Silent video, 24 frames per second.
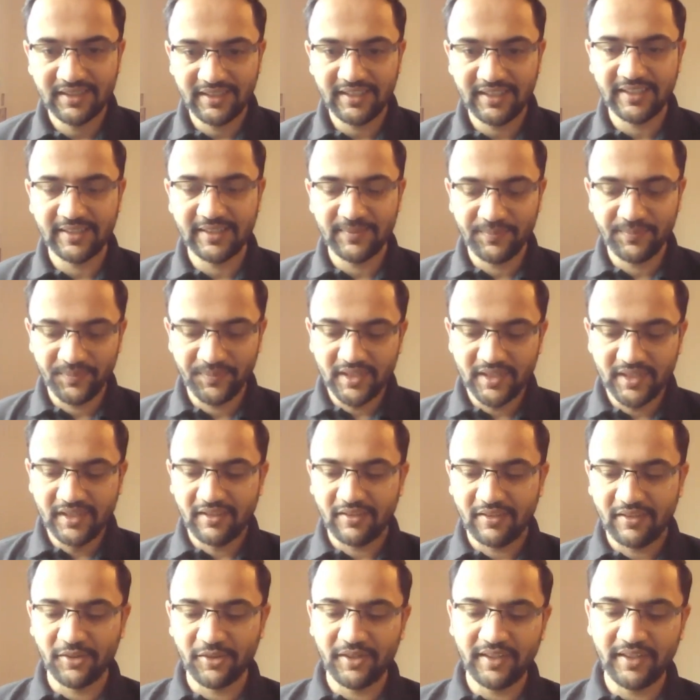Yeah.
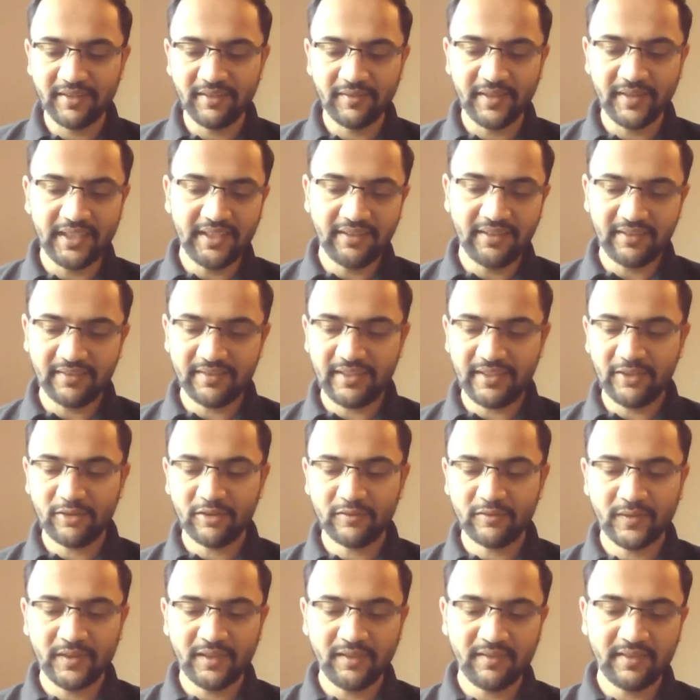So it's a very interesting
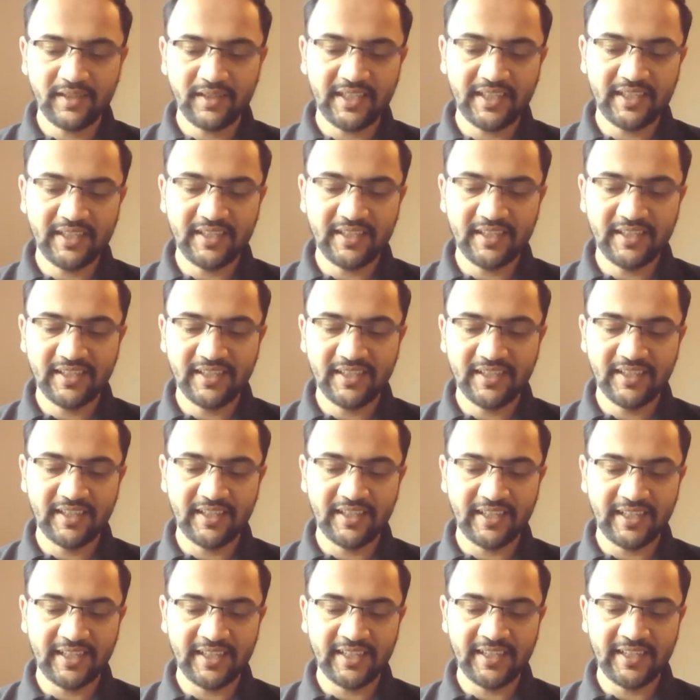conference, and
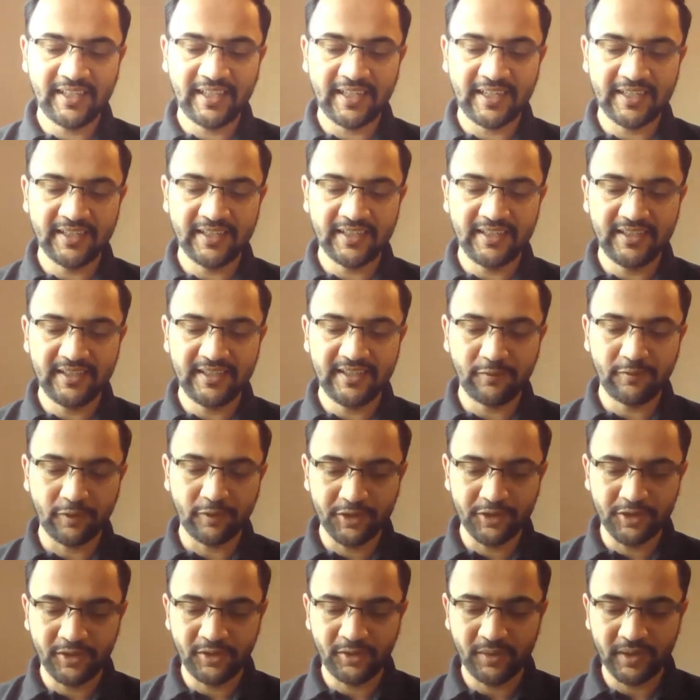I had the
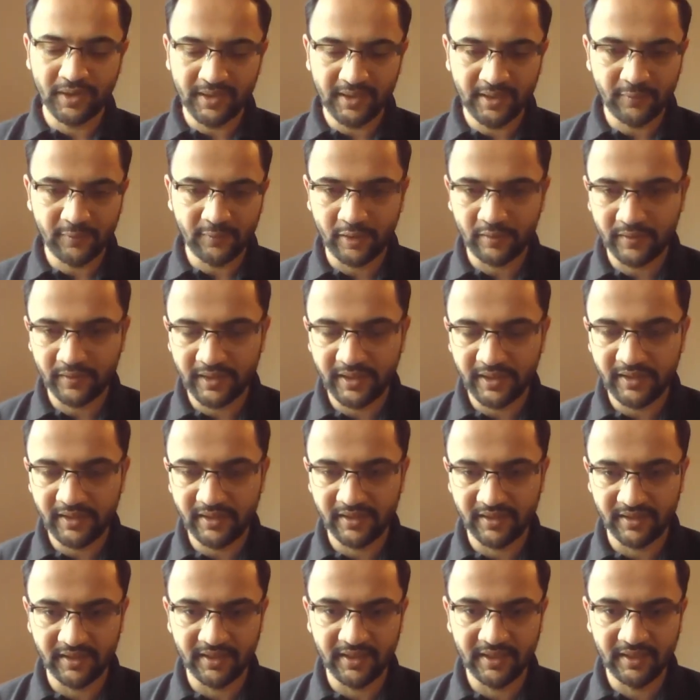fortune to attend one of the
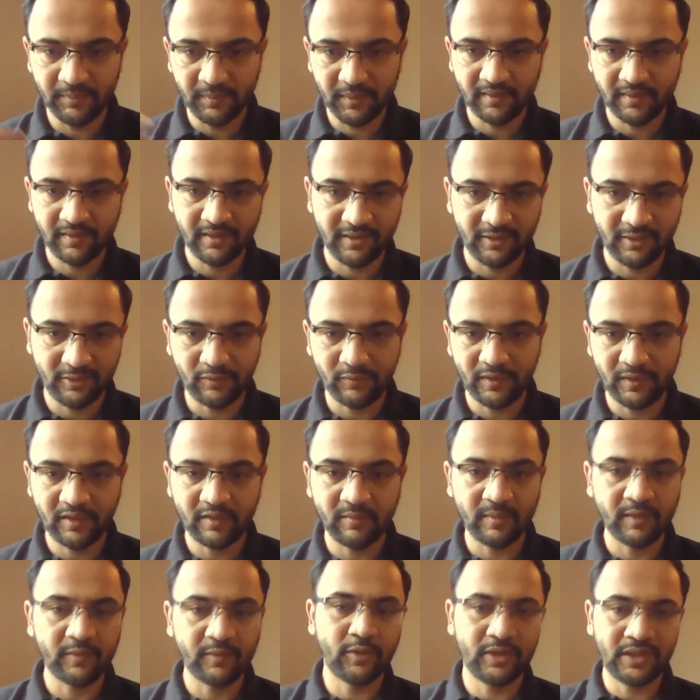in-person conferences
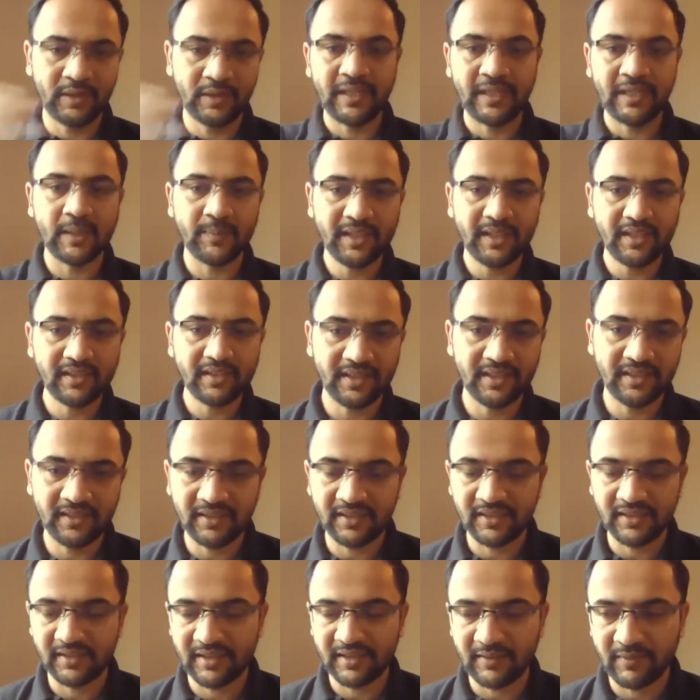before the pandemic
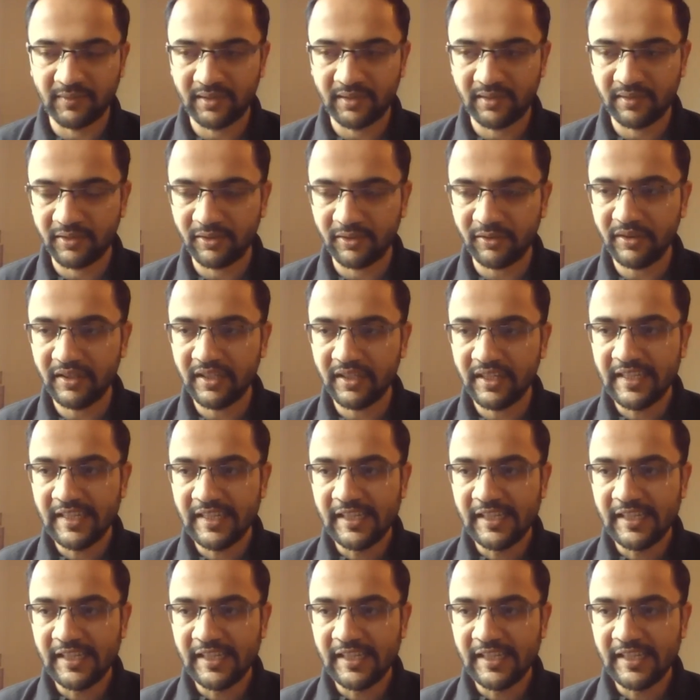in San Francisco.